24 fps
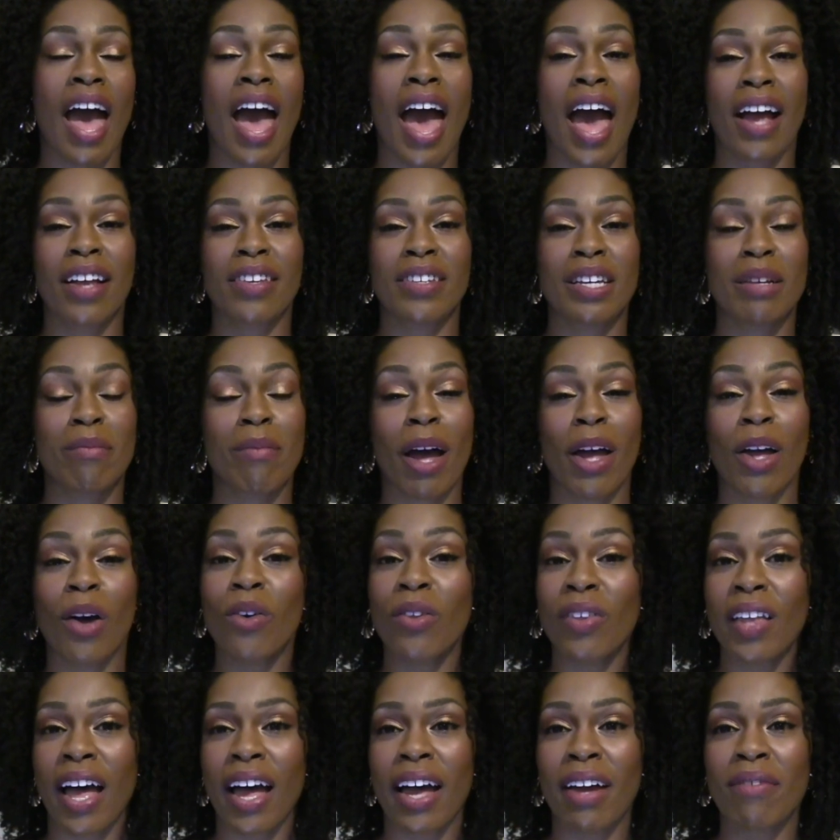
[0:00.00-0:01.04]
act in my
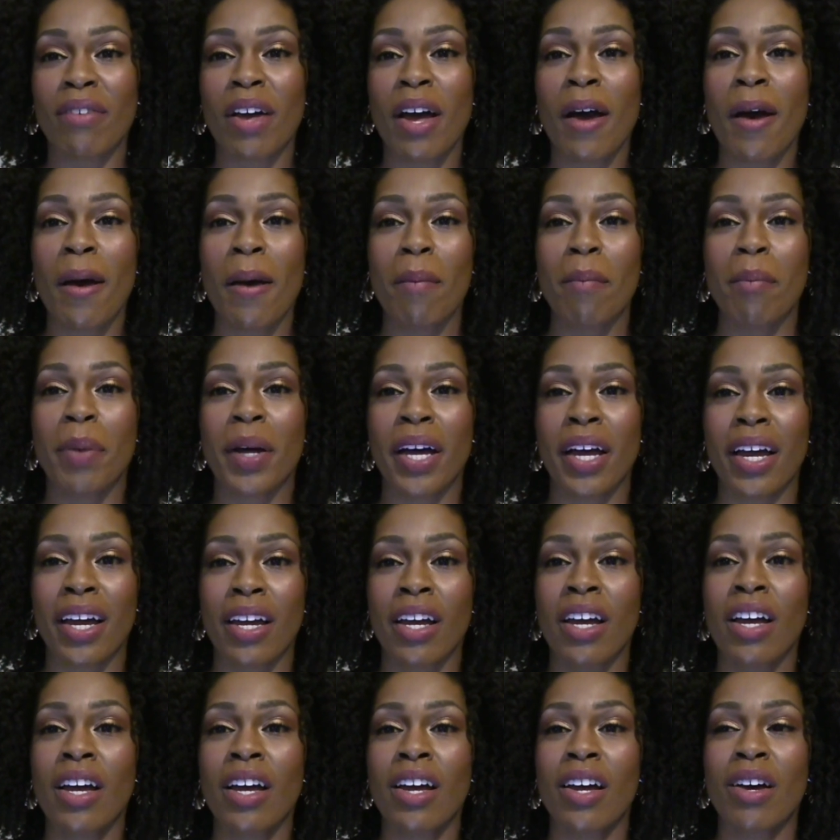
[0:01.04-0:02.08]
own life.
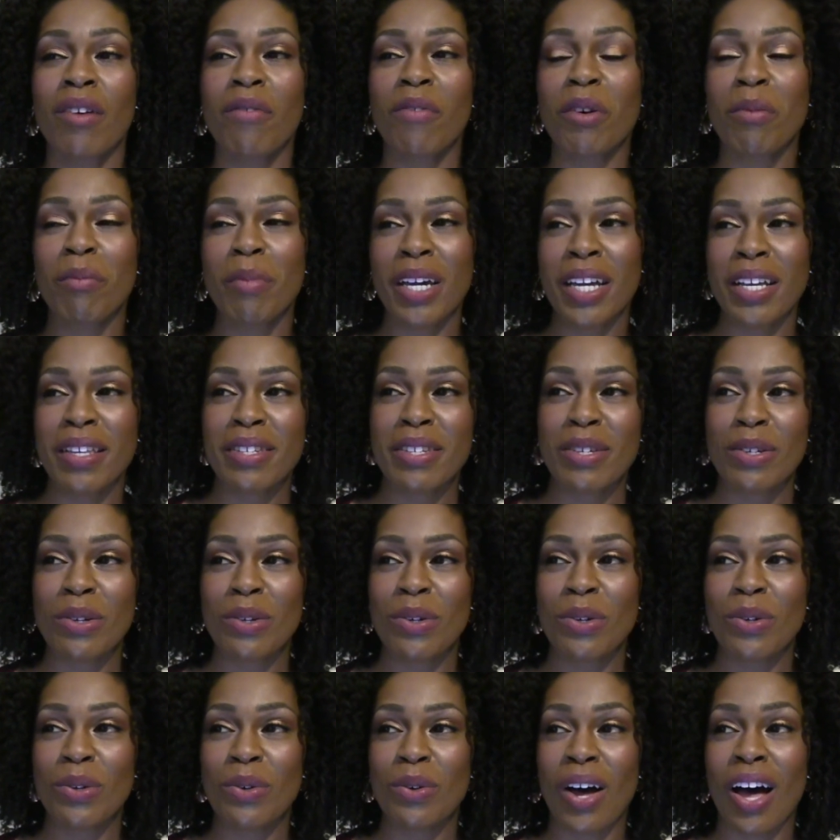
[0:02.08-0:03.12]
But for me
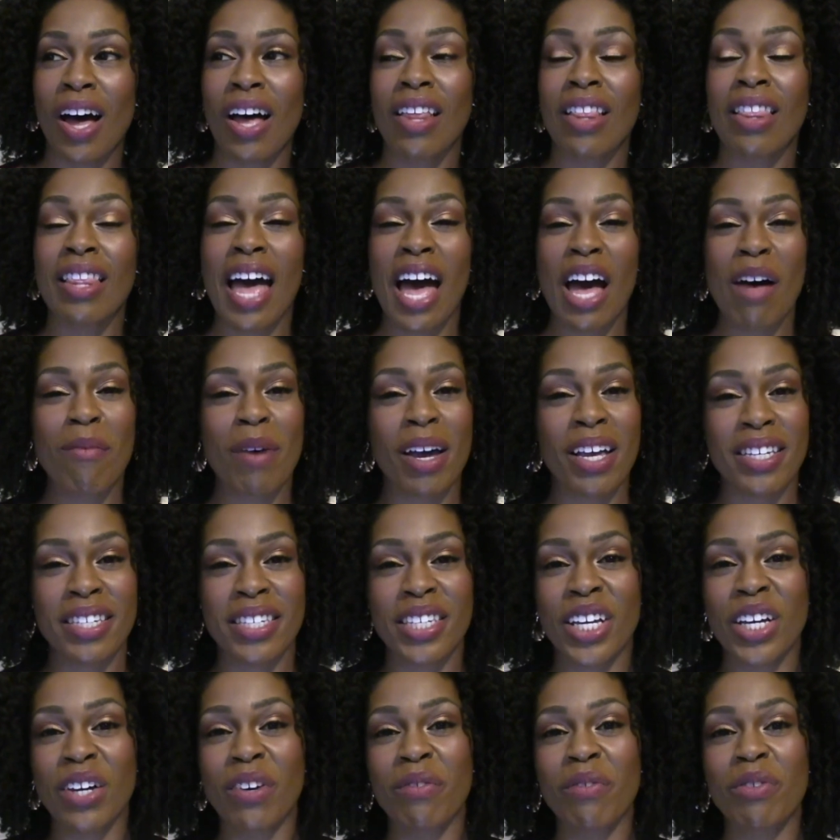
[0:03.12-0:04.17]
to allow
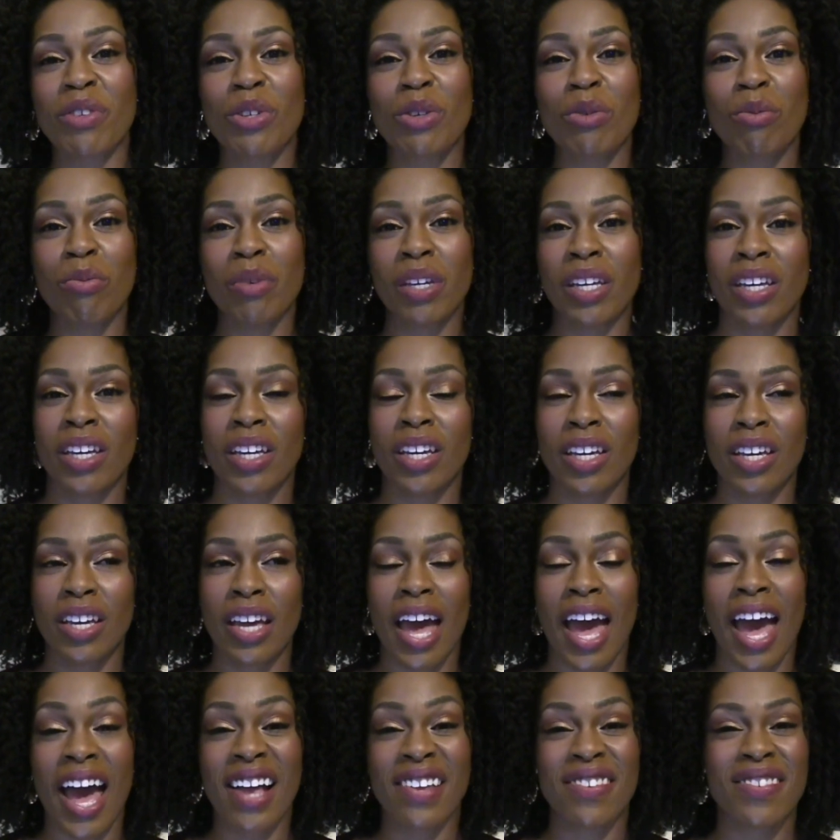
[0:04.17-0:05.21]
myself to
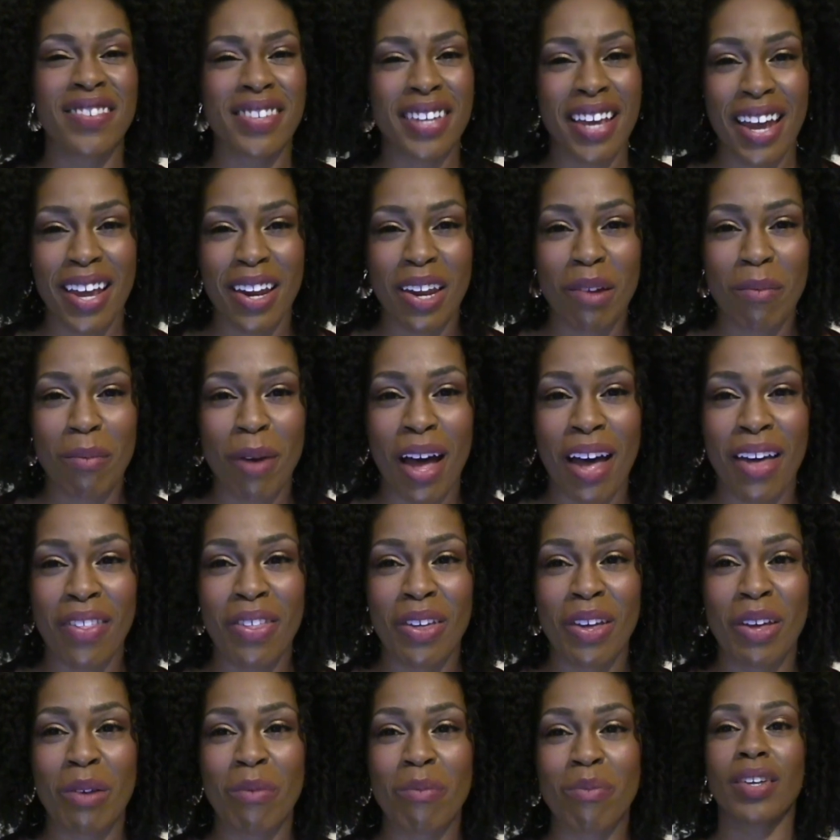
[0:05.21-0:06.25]
be agitated by
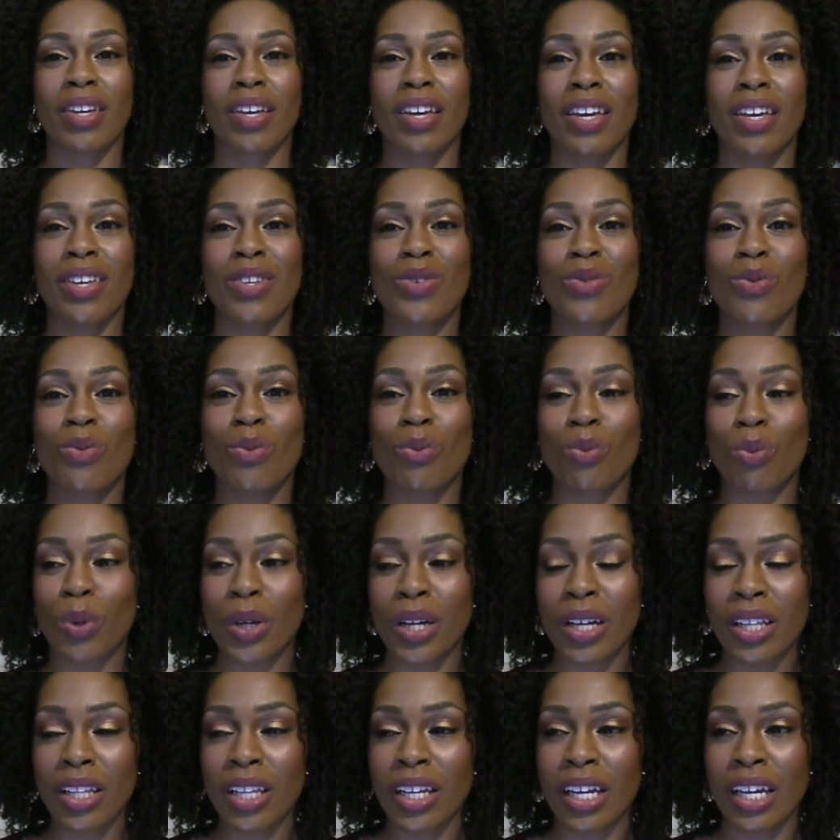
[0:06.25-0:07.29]
them is
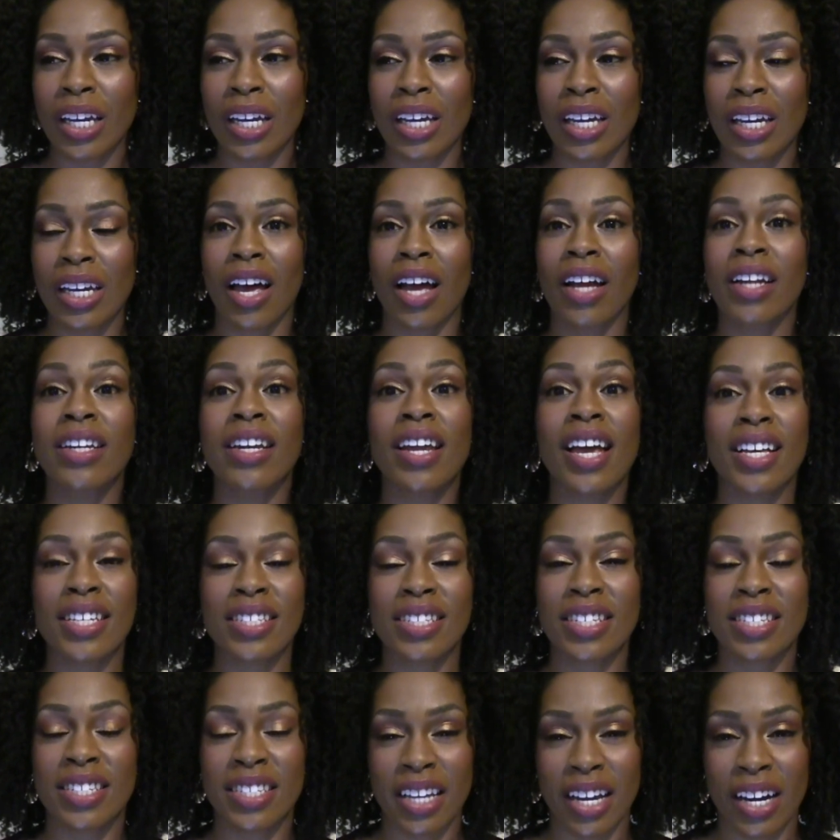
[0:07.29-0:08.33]
really
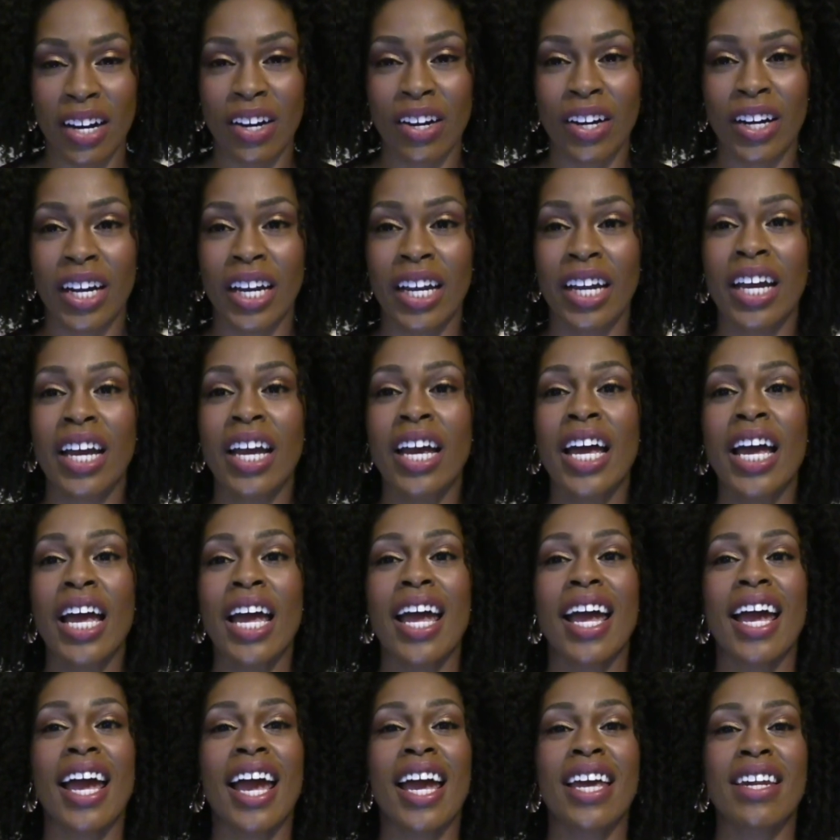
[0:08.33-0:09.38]
unnecessary,
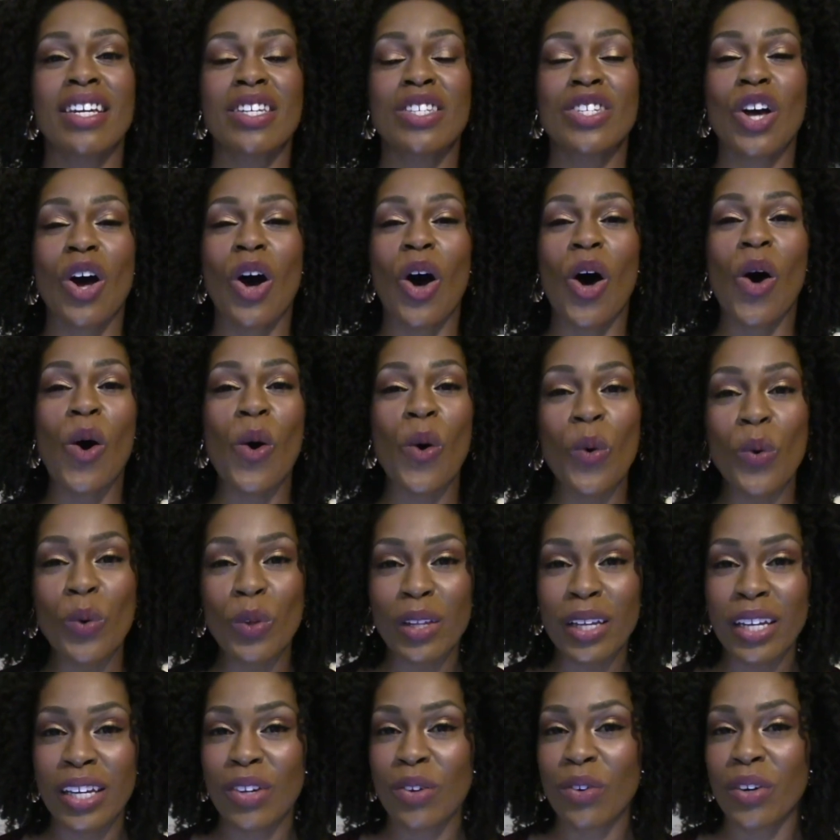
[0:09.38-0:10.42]
and it's
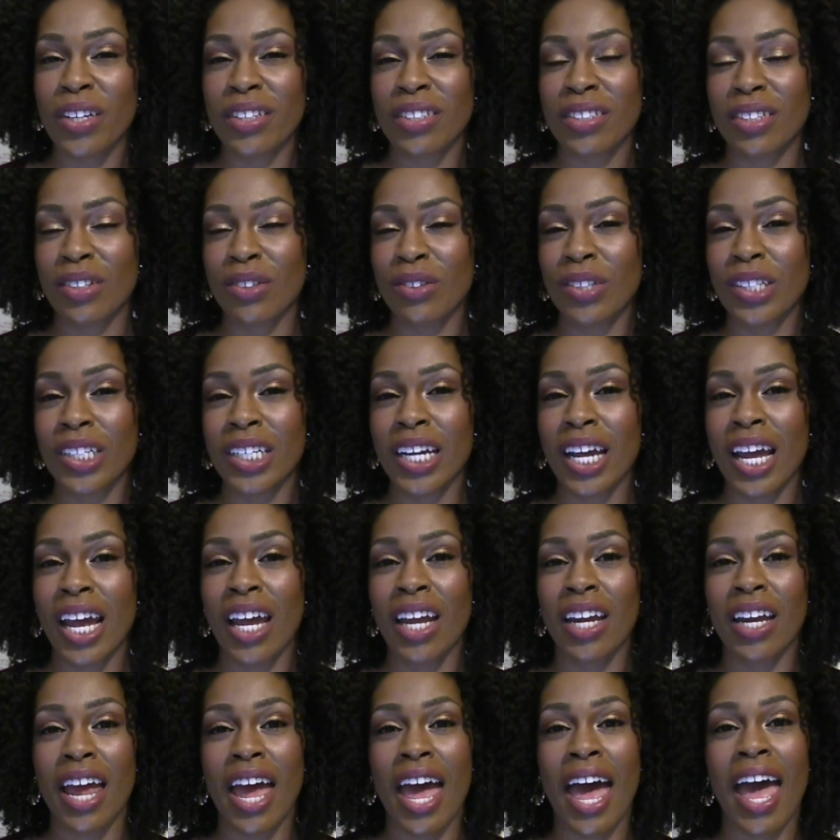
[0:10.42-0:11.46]
only going to
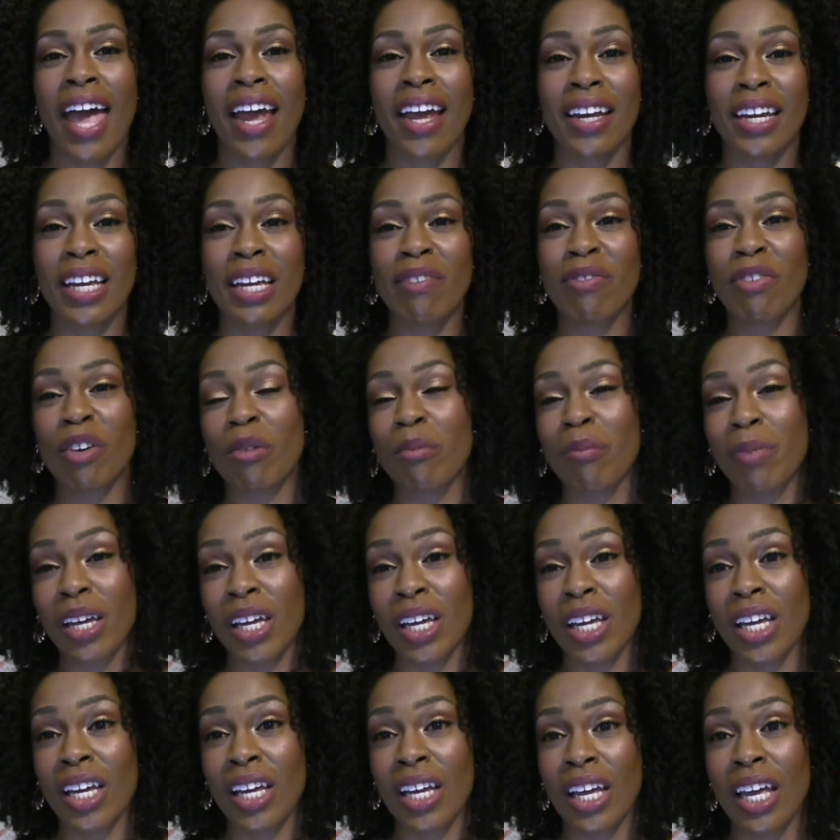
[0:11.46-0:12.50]
create agony for
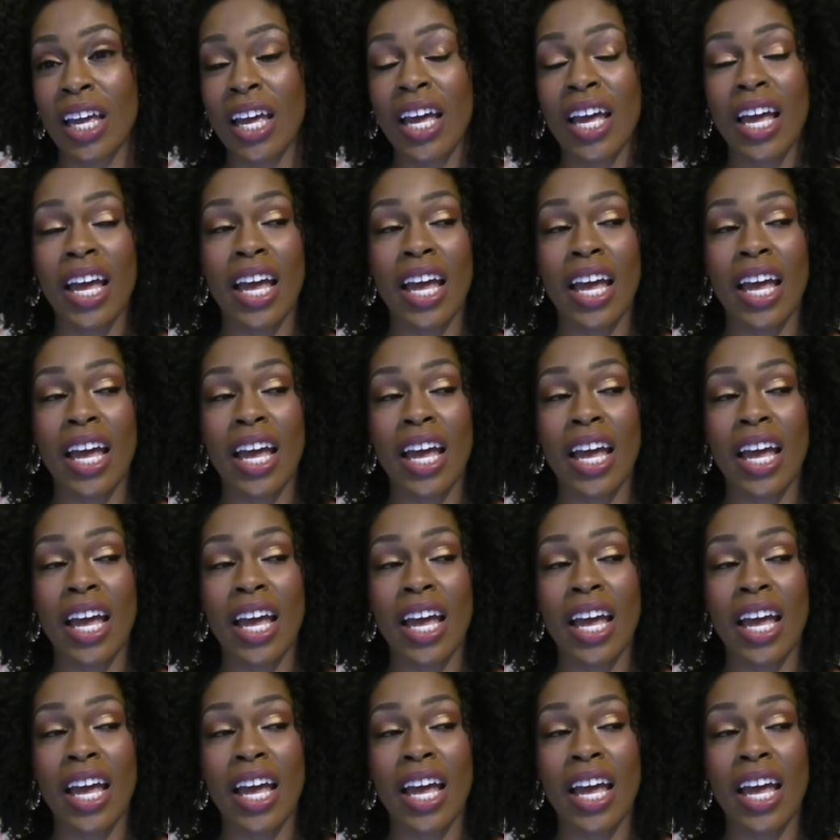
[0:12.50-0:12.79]
me,